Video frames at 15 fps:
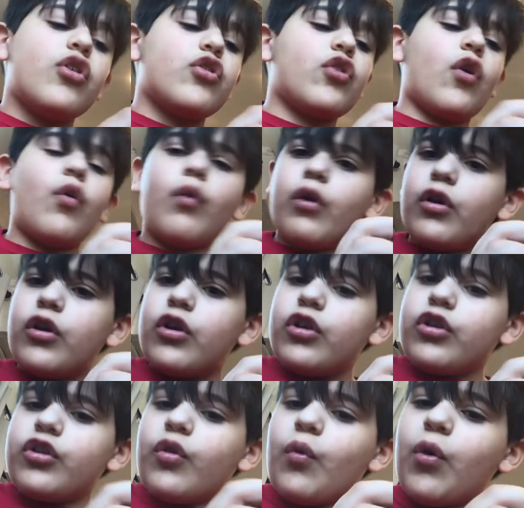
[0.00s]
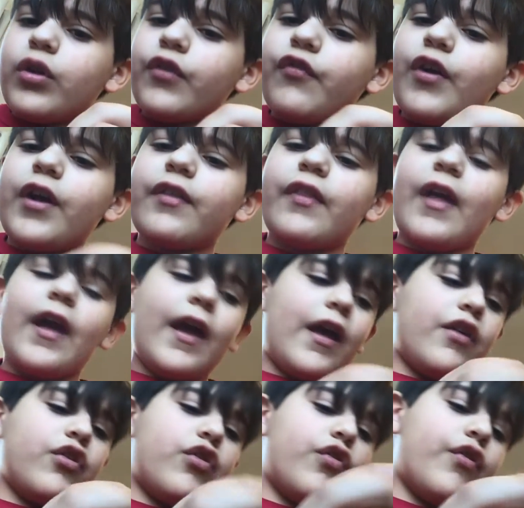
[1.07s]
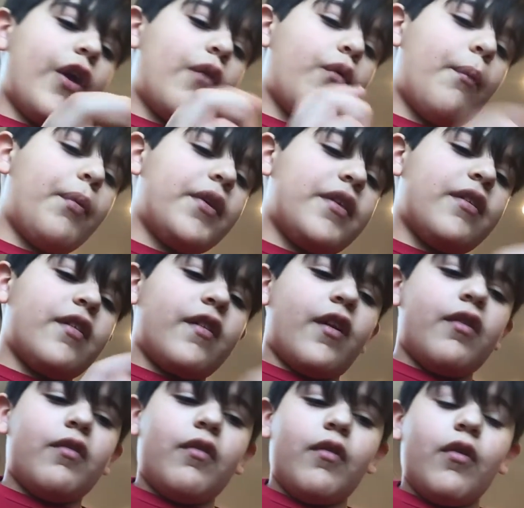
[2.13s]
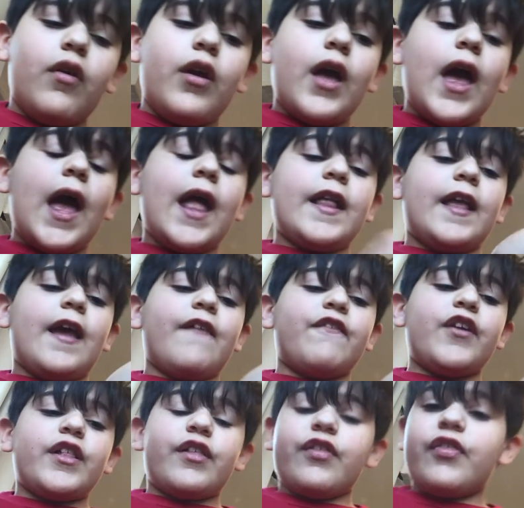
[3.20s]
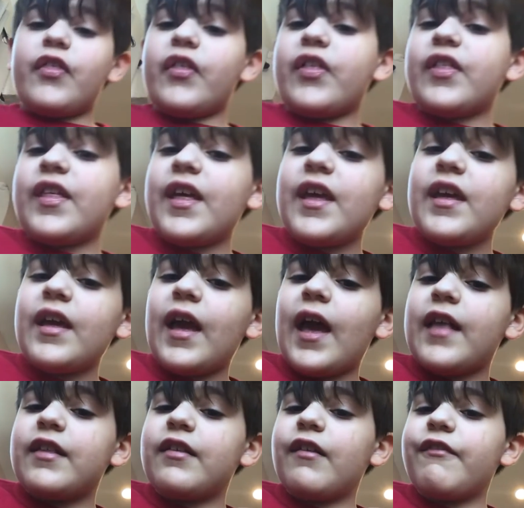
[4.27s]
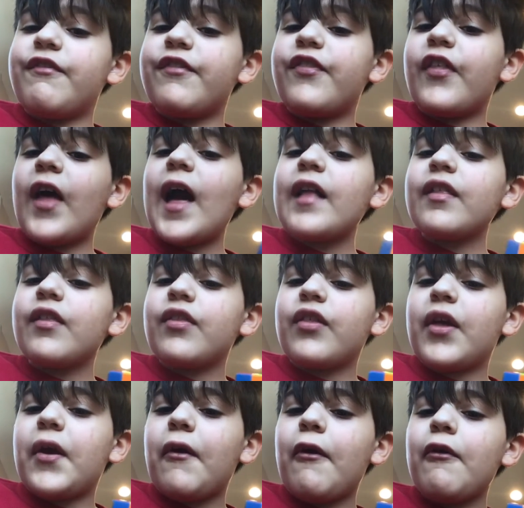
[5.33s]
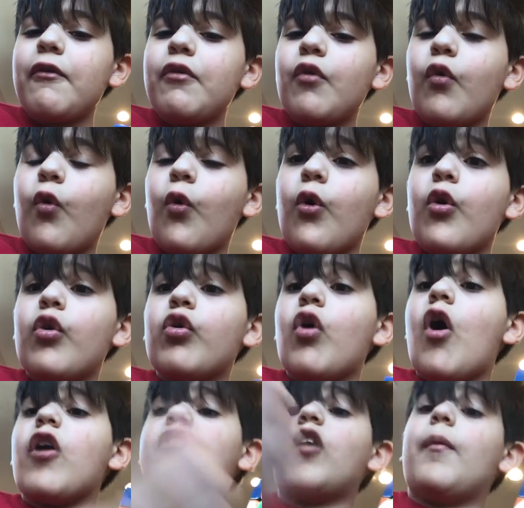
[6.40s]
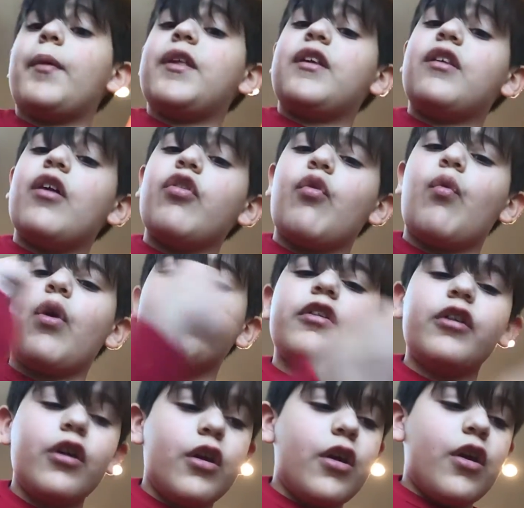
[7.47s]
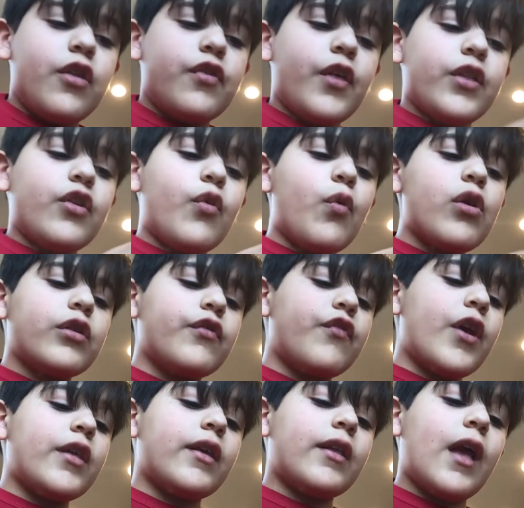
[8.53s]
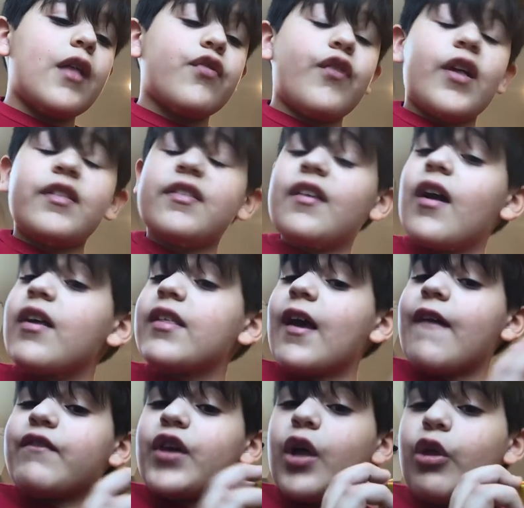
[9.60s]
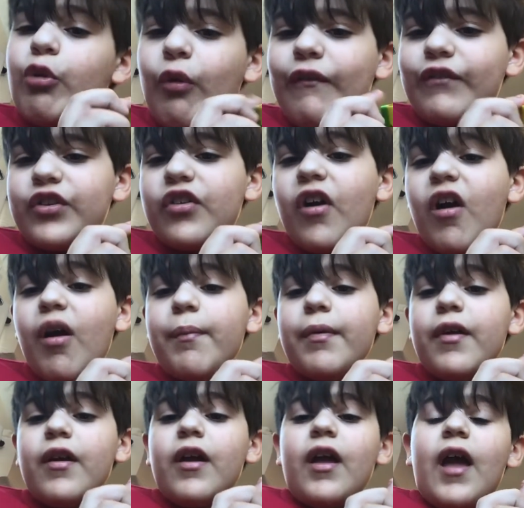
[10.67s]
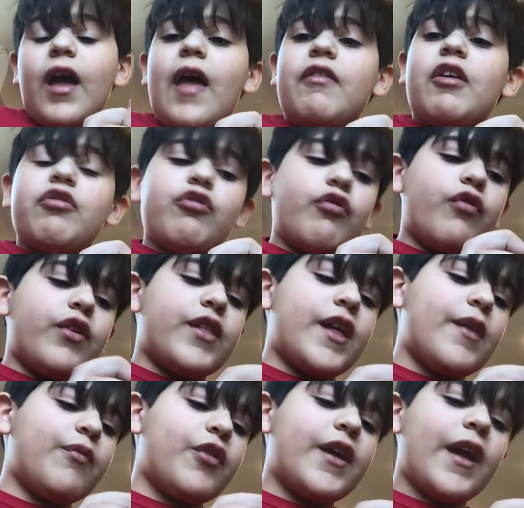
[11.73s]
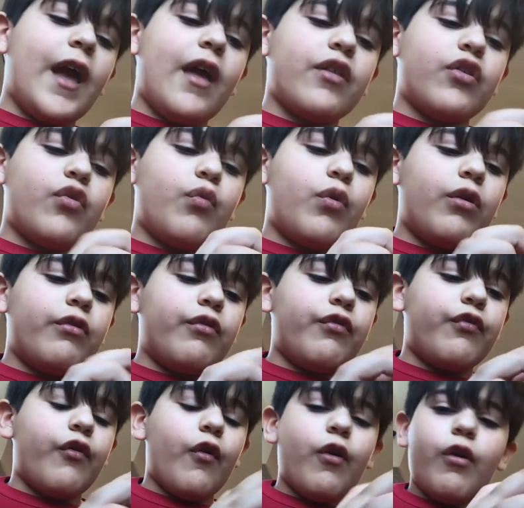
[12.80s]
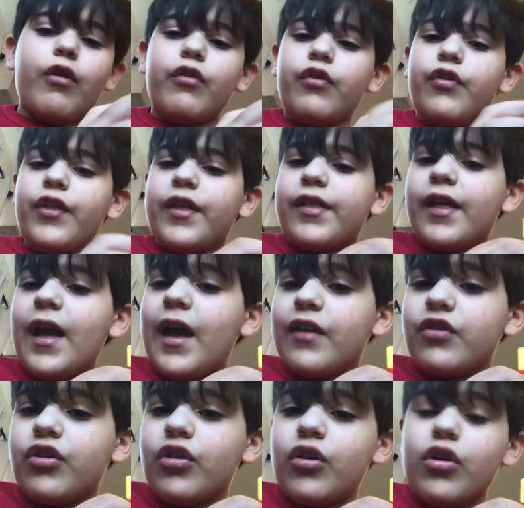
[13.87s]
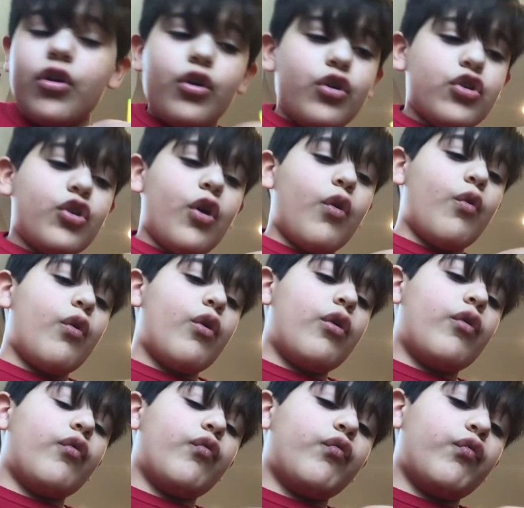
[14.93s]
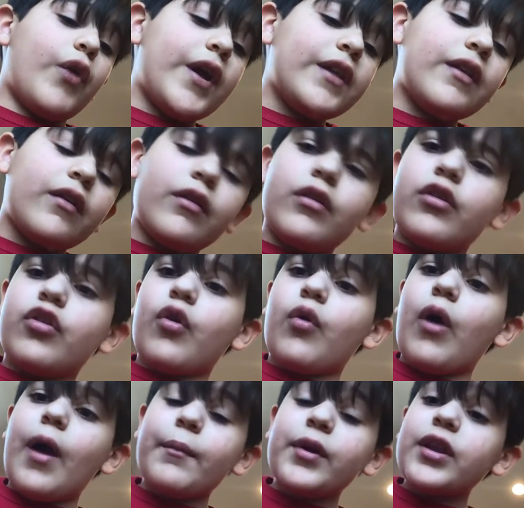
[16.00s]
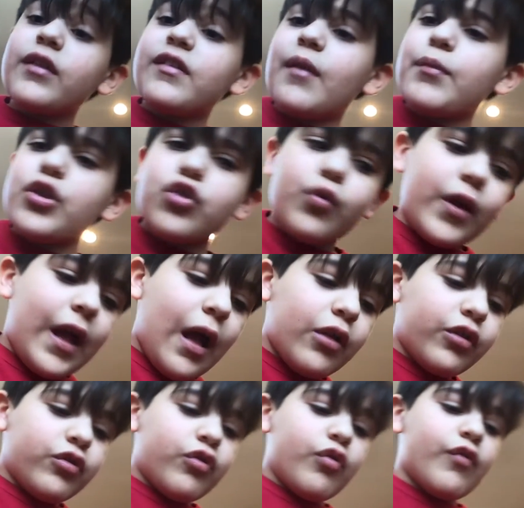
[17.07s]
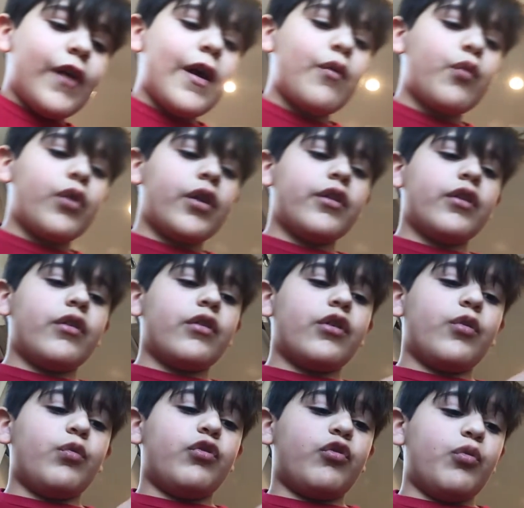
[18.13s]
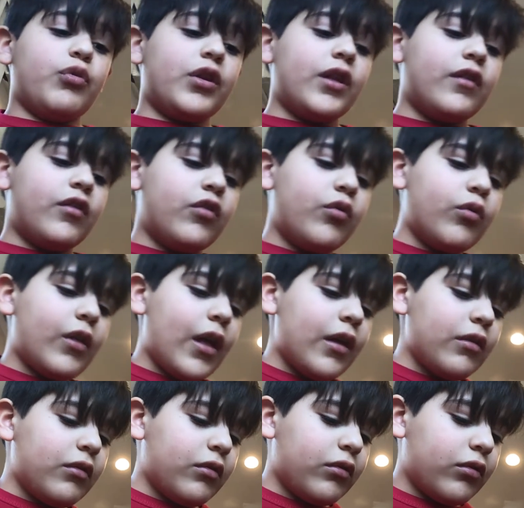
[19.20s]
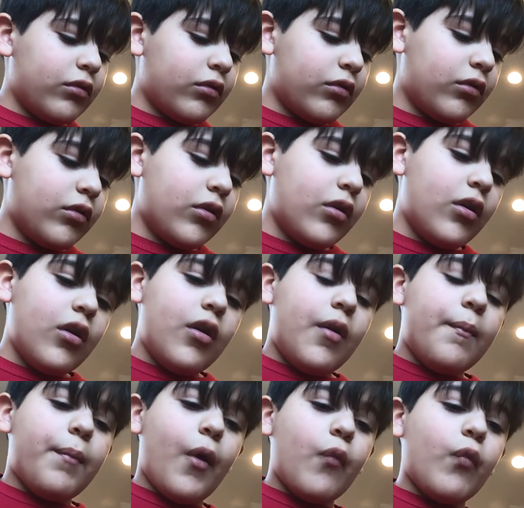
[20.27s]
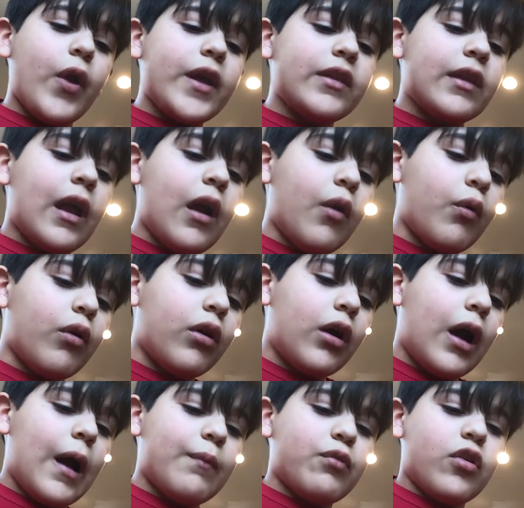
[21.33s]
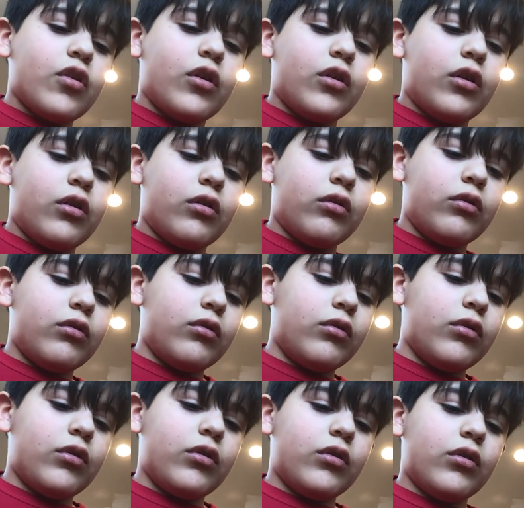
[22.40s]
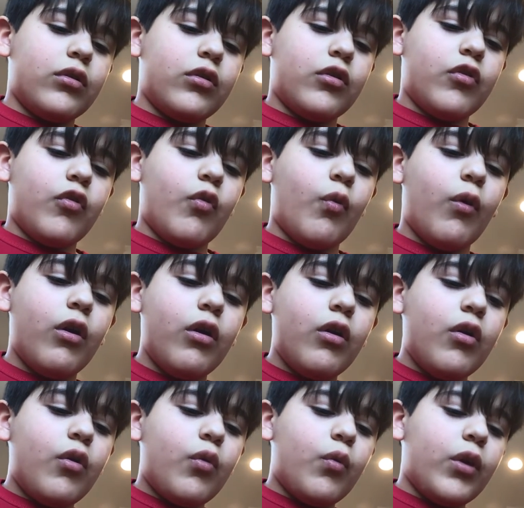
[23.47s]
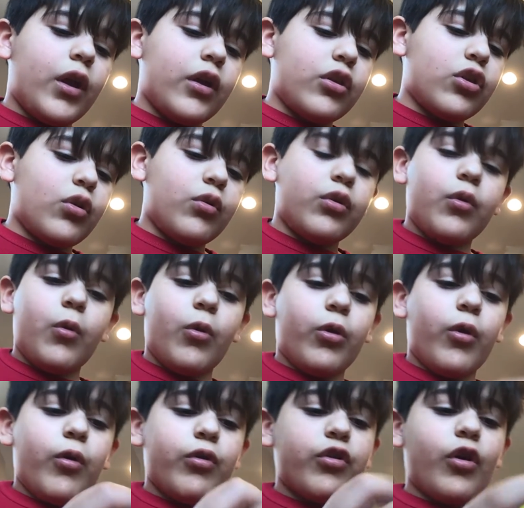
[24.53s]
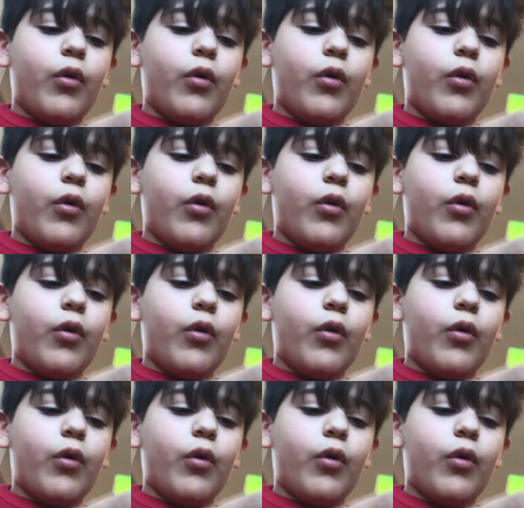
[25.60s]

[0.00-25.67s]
So you'll want to find that edge that replaces it. And if it's the same, and if that's there, or locked up in another one, then you'll want to find an edge that does have yellow on the top, and then do the same thing as you would for this edge. So I'm going to demonstrate how to do that when you do need to do that. But right now, I'm just going to do what I showed you earlier.